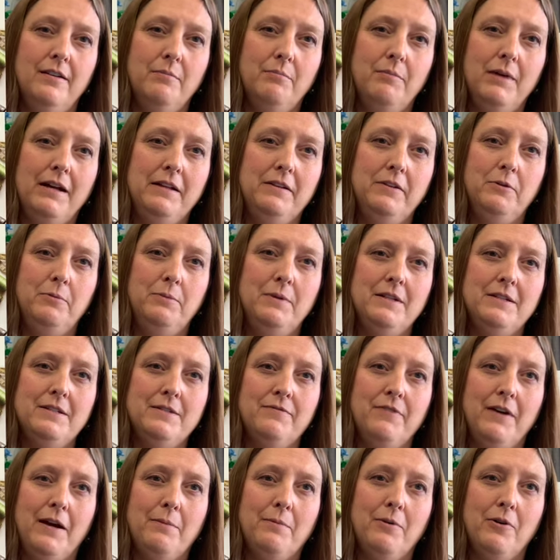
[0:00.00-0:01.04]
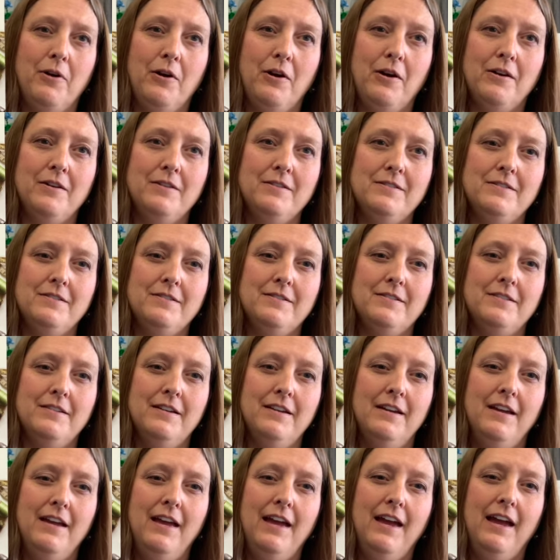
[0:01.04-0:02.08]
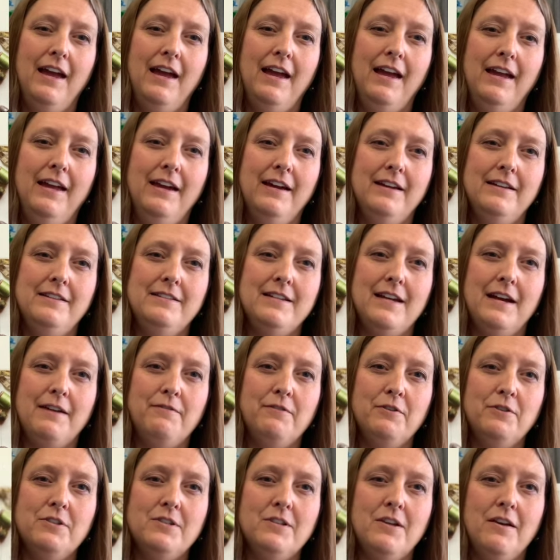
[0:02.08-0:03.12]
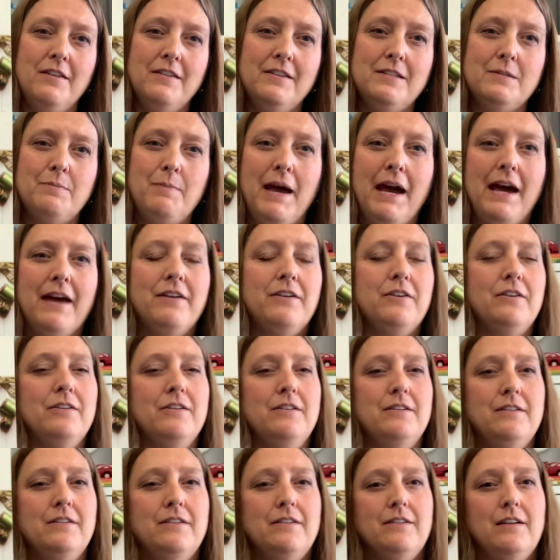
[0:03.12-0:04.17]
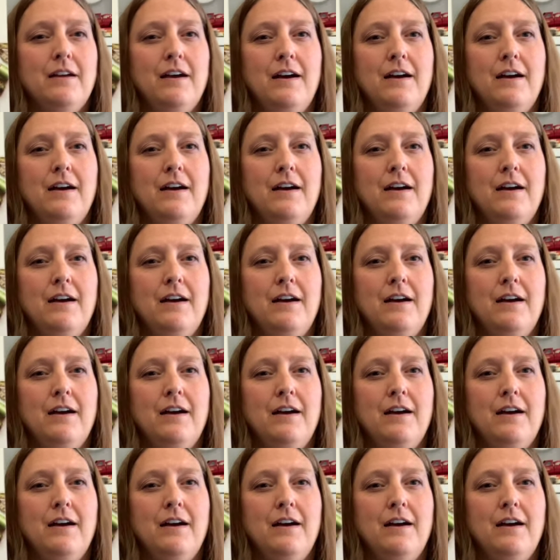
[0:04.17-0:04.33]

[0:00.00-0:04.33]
by Luminous Fiber Arts, and I first saw this pattern